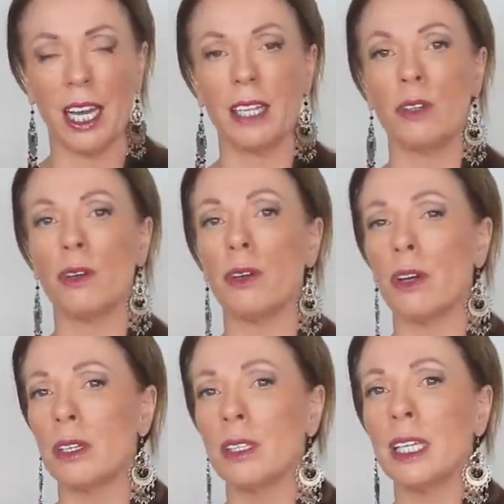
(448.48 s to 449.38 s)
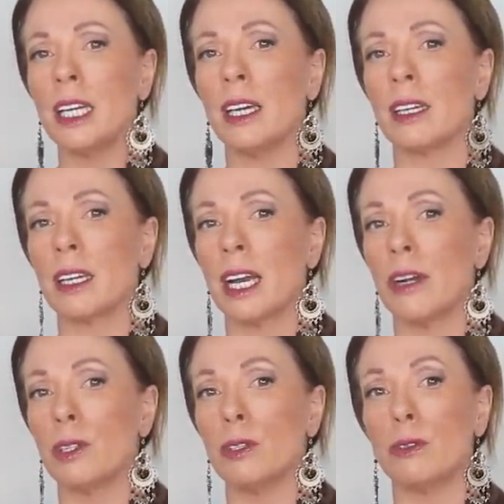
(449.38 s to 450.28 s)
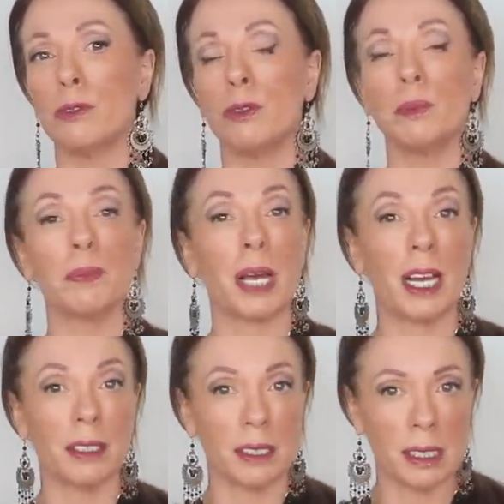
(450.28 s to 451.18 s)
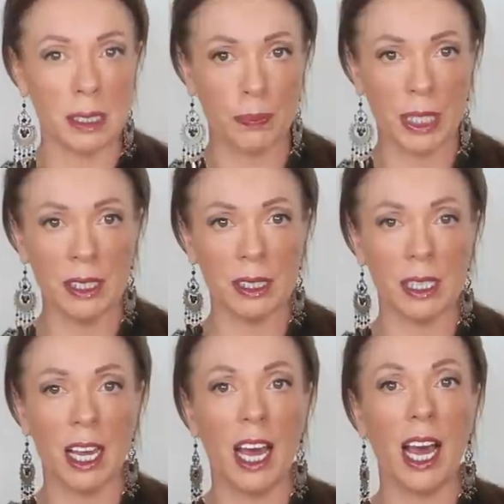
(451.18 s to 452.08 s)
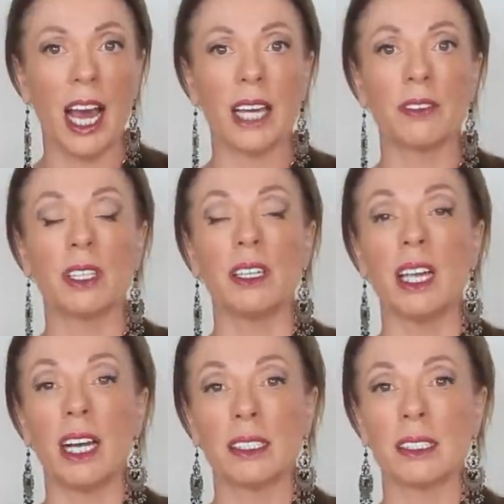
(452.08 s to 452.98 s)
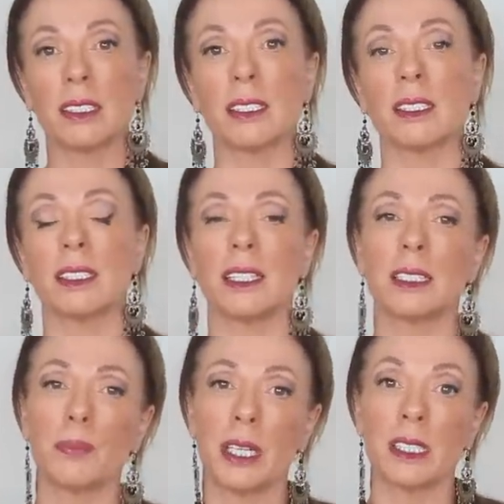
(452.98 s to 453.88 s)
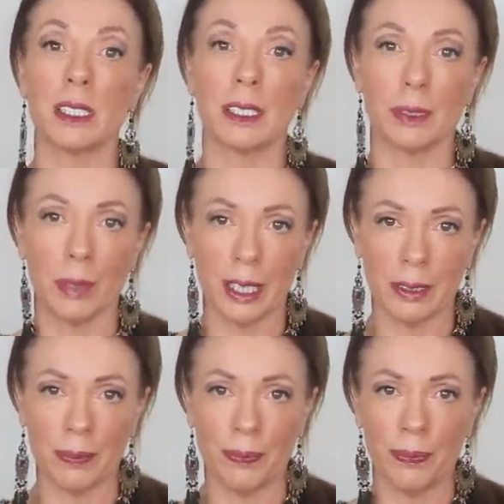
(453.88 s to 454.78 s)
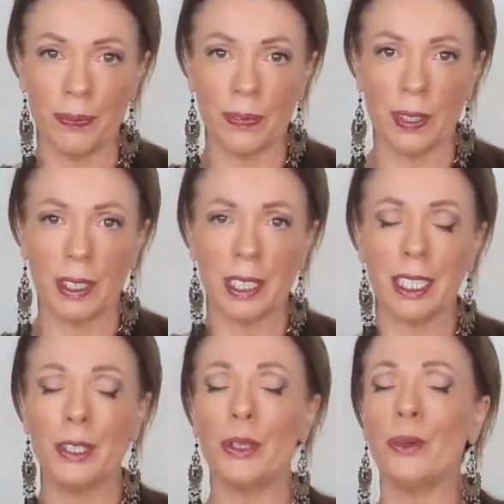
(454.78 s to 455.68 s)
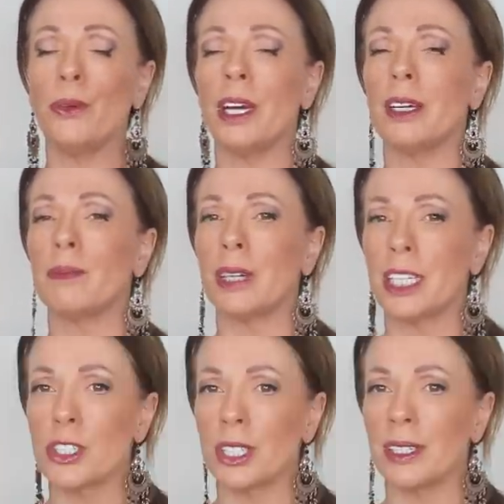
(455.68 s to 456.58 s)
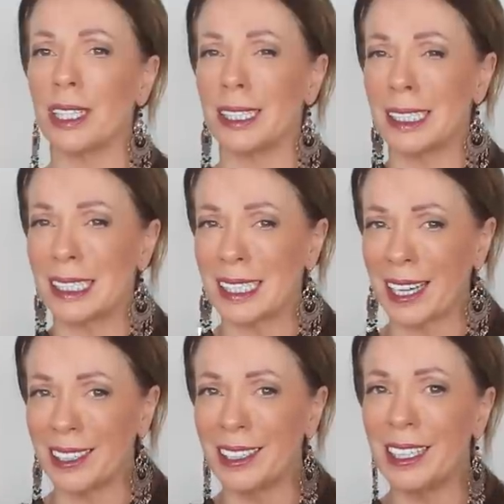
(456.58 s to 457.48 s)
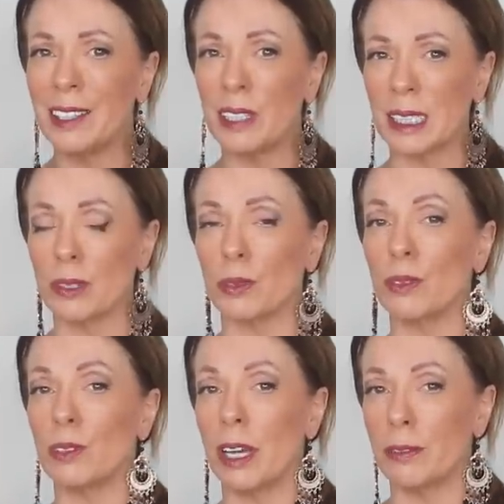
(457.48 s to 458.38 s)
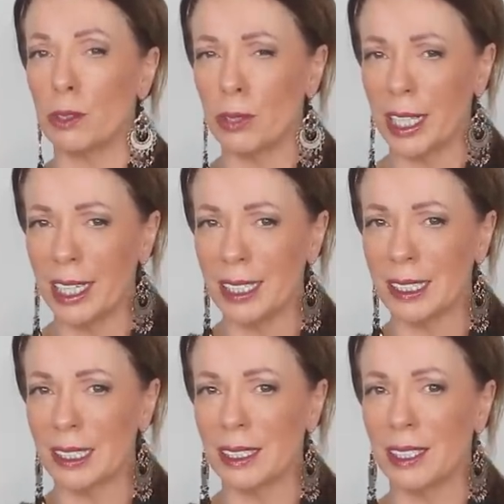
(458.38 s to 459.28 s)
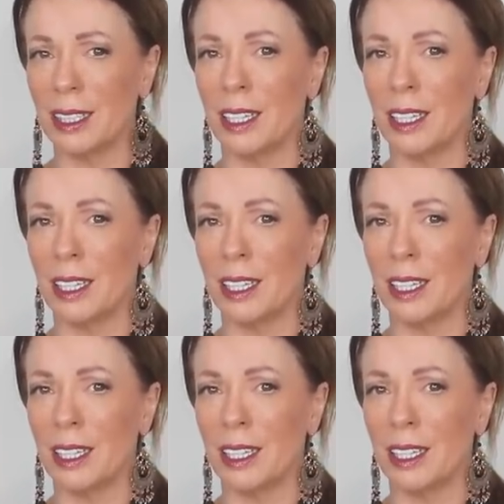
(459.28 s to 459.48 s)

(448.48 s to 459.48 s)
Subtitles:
And not only at a current or former partner's expense, at the narcissist's expense as well. Can you imagine the insanity this sort of life creates?